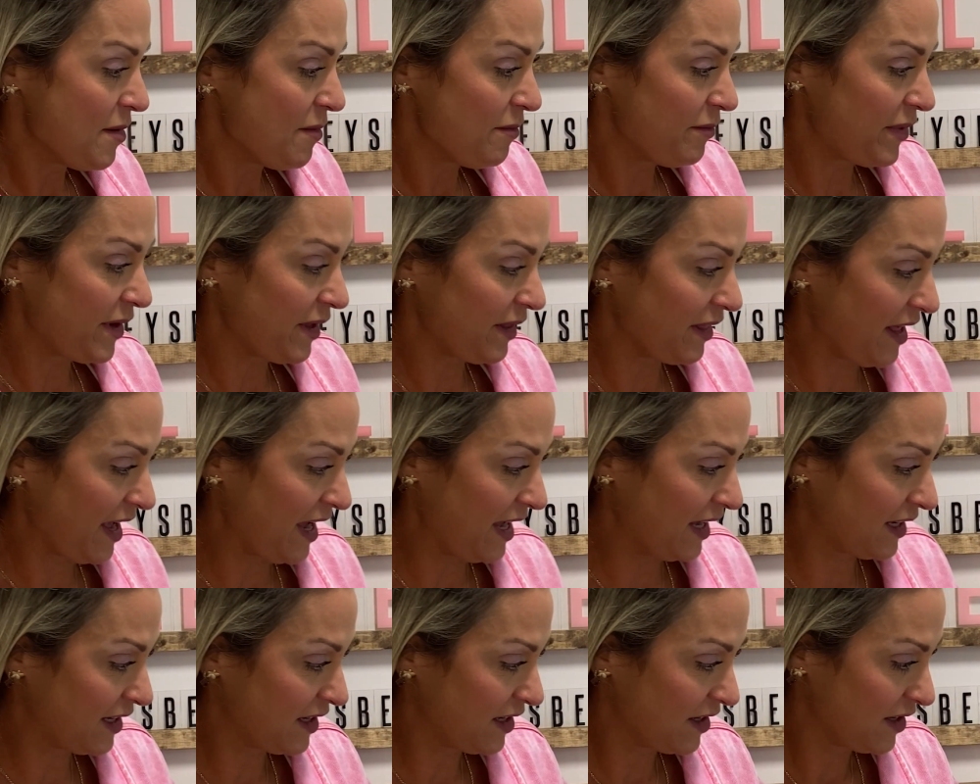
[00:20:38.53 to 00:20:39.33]
but
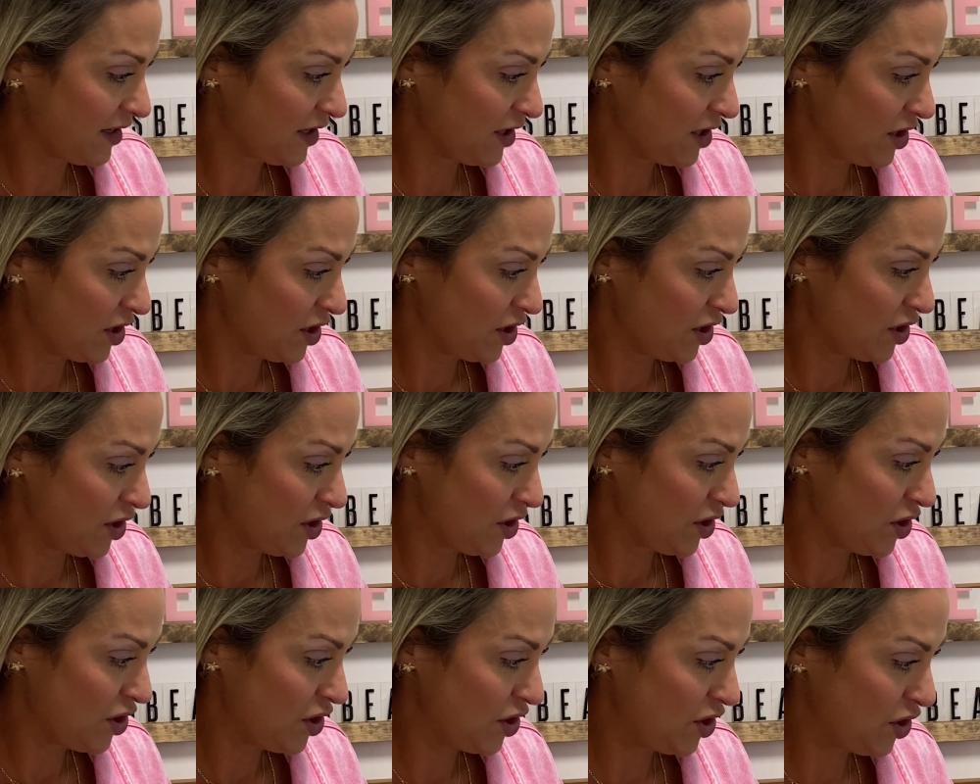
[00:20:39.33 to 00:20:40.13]
like
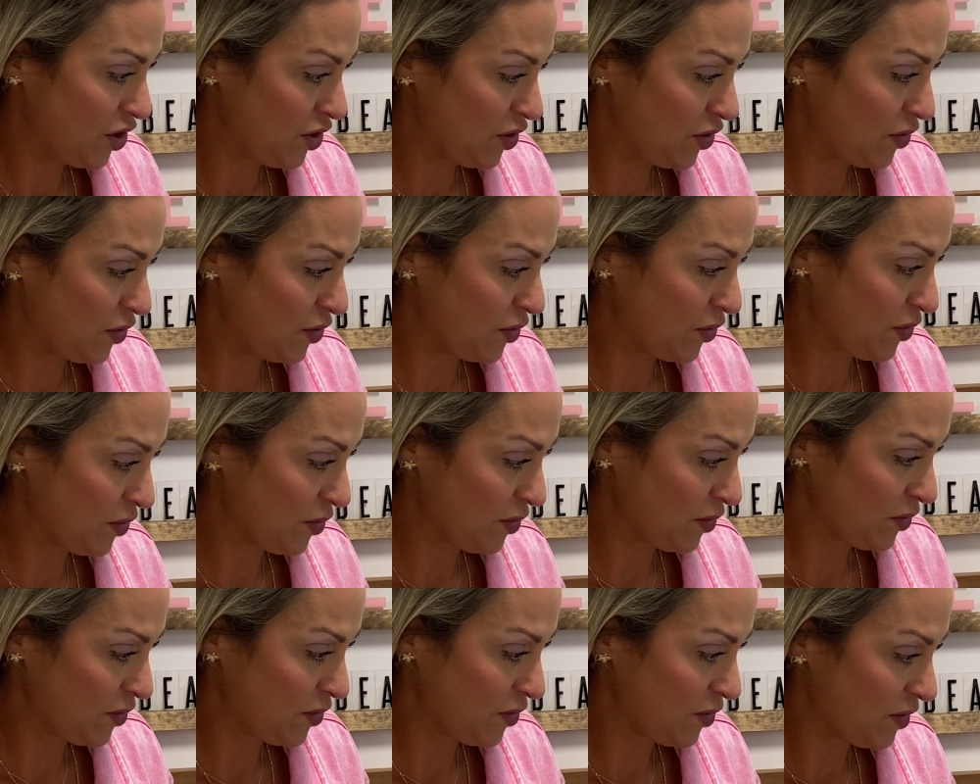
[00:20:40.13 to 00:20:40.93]

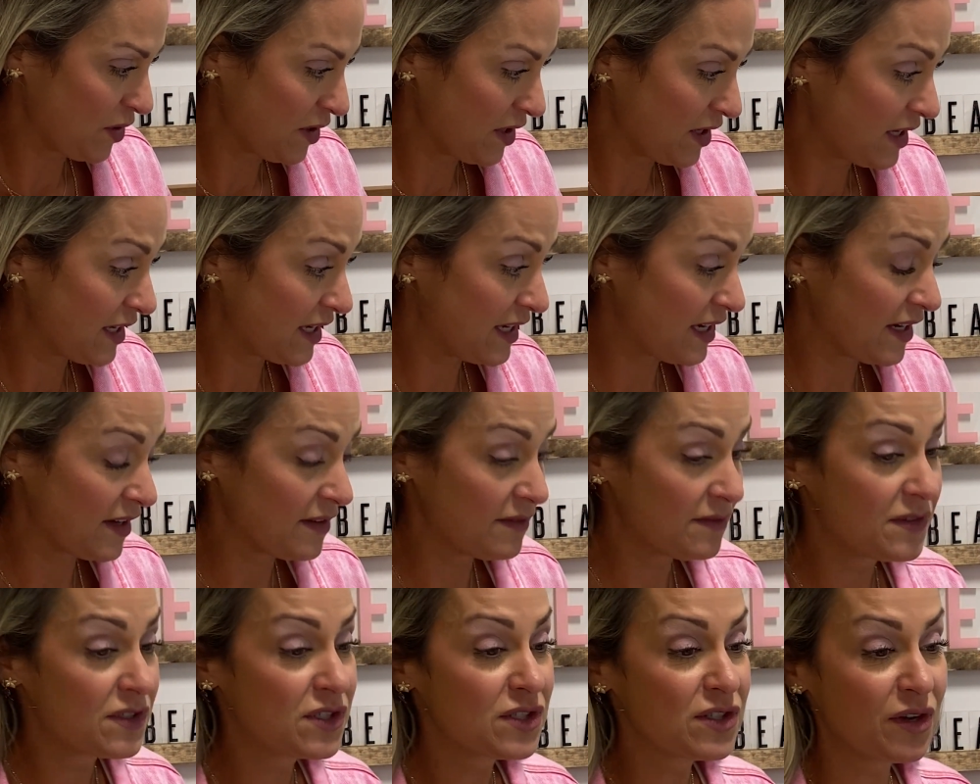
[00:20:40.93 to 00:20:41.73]
you
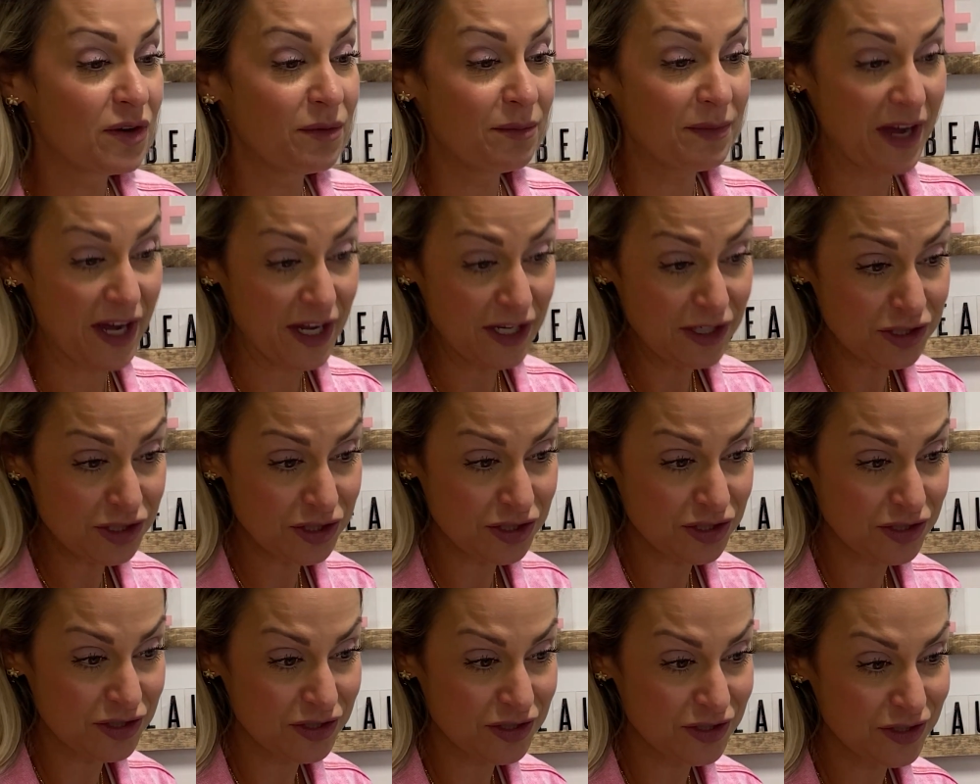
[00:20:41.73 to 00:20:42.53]
give so
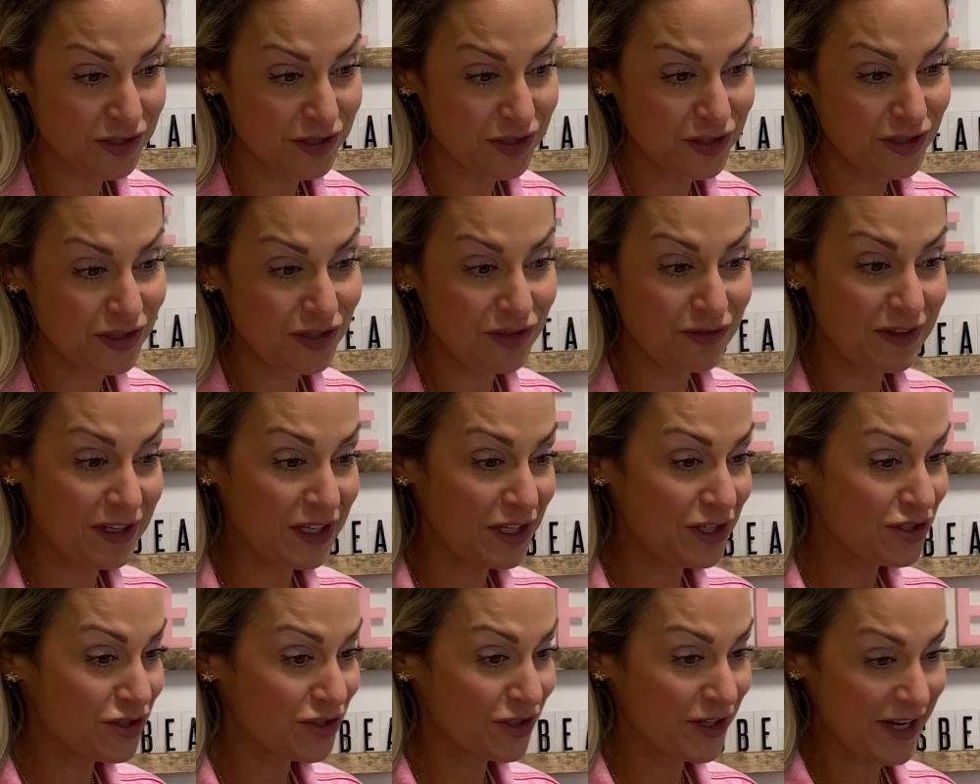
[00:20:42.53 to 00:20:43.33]
much, you
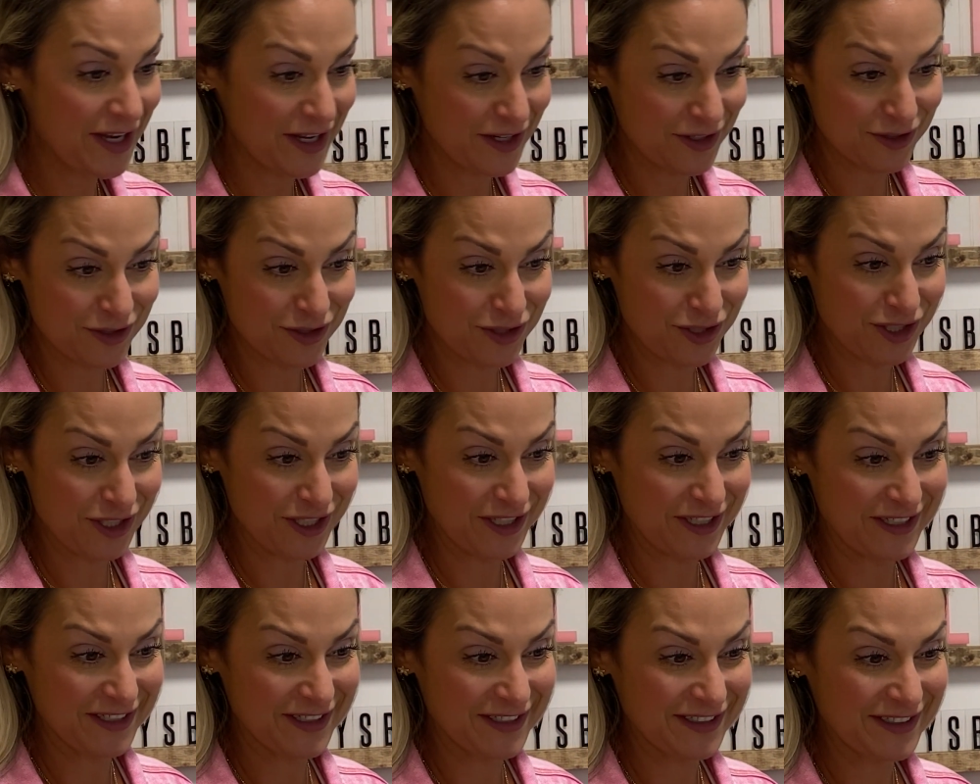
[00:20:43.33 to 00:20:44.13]
need your
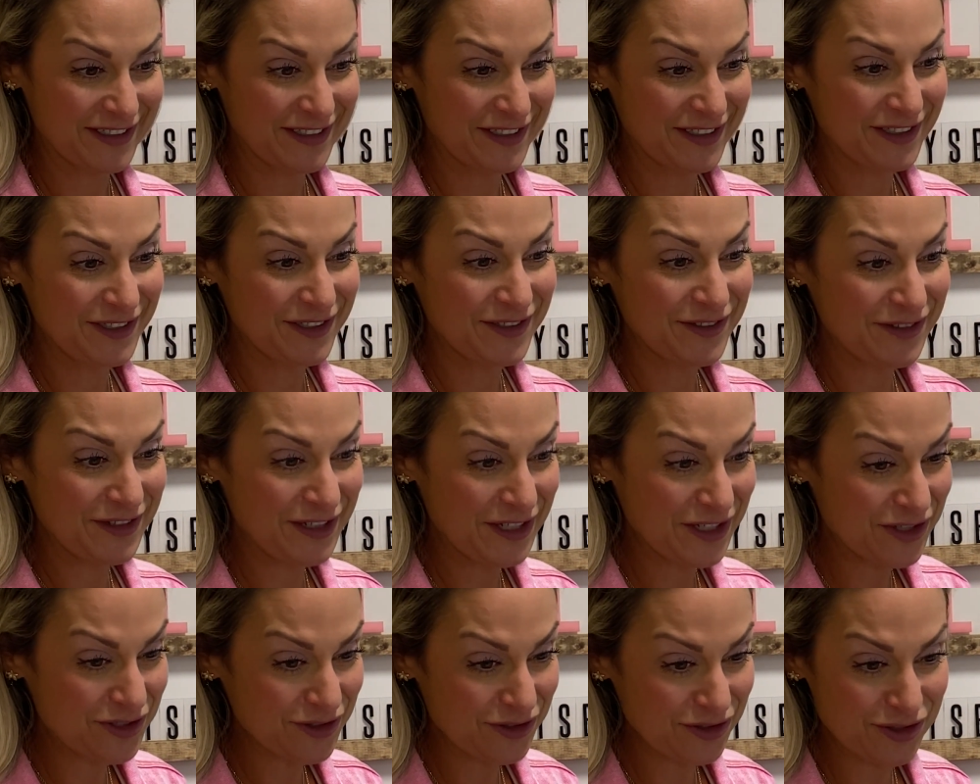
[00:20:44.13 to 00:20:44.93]
energy, you
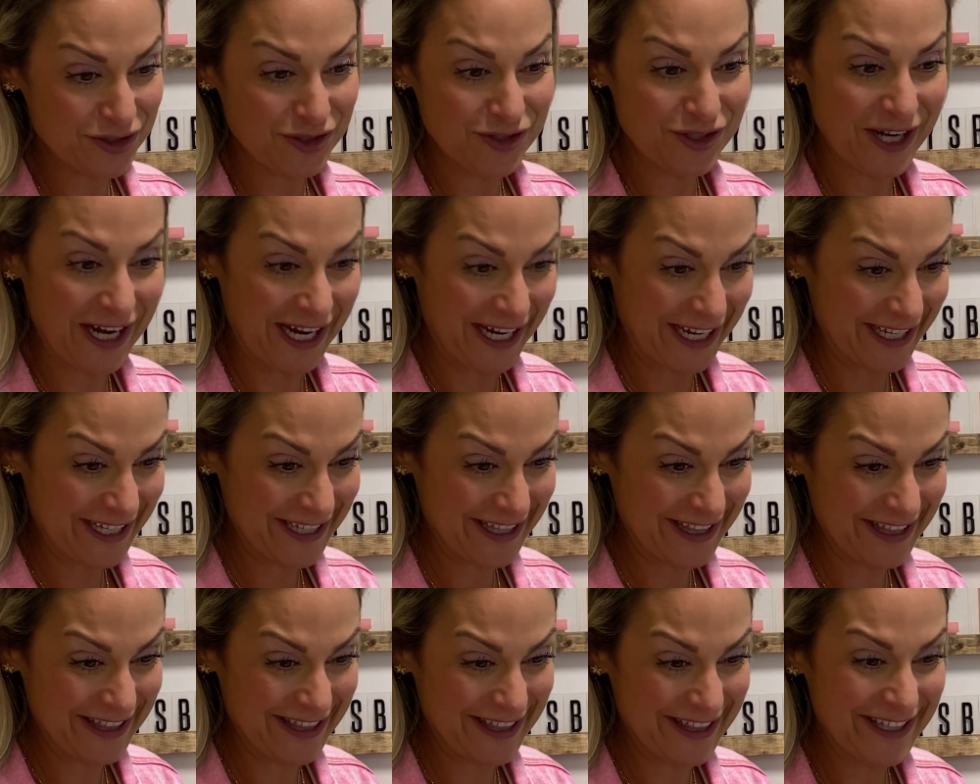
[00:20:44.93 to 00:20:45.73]
need your strength,
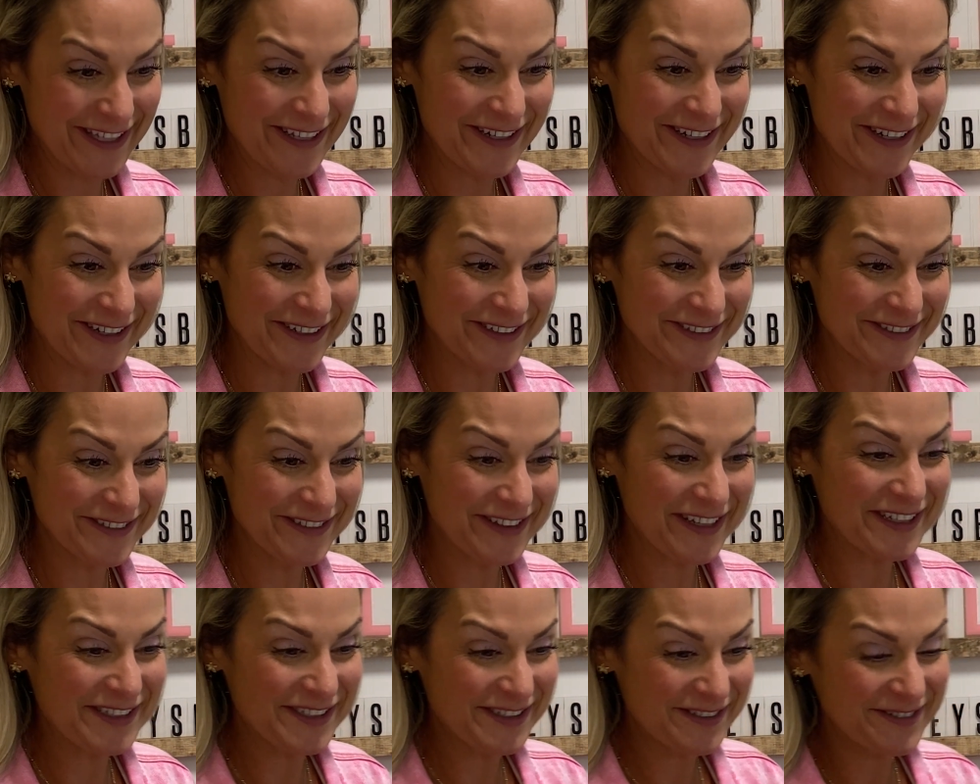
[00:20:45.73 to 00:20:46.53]

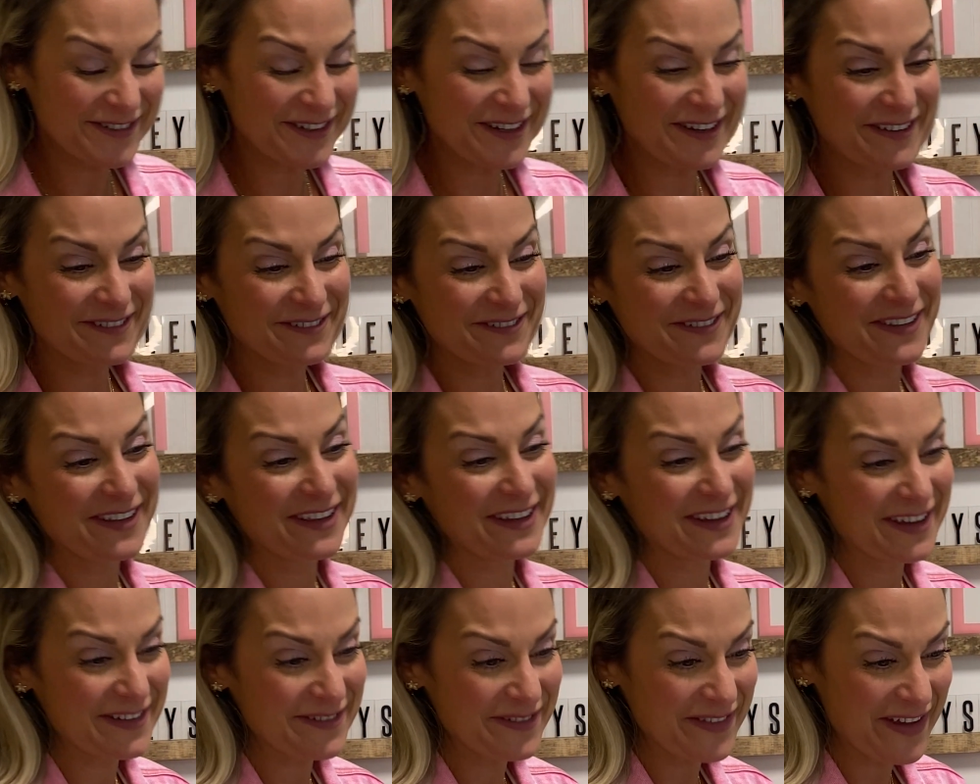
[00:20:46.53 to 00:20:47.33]
that's where
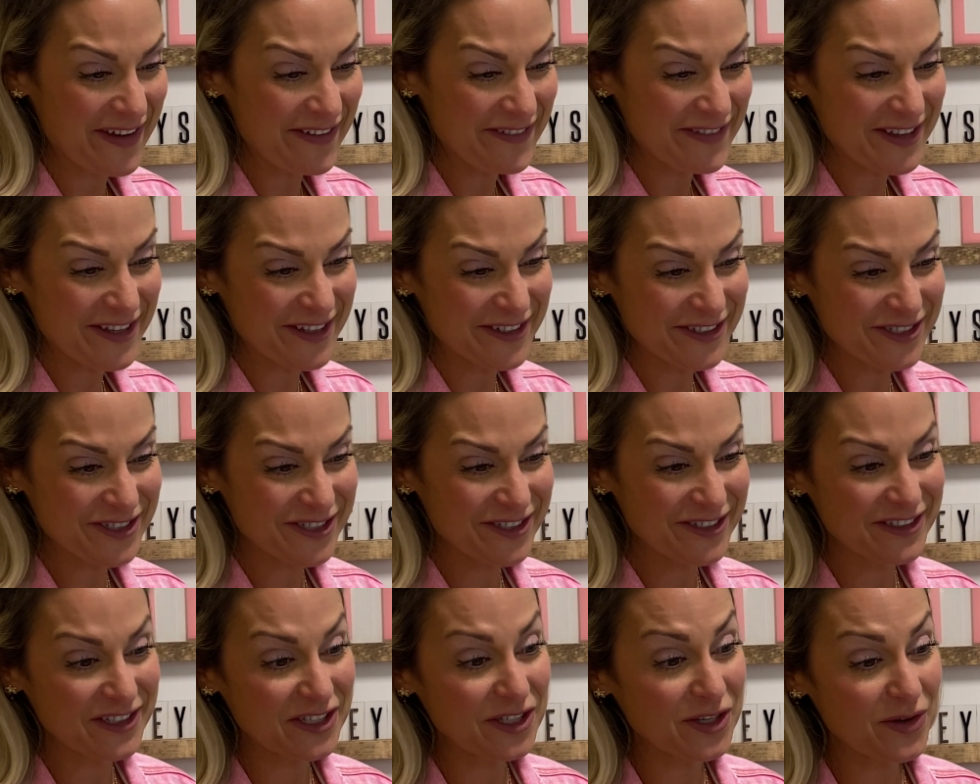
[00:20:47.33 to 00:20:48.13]
I love that you're sharing.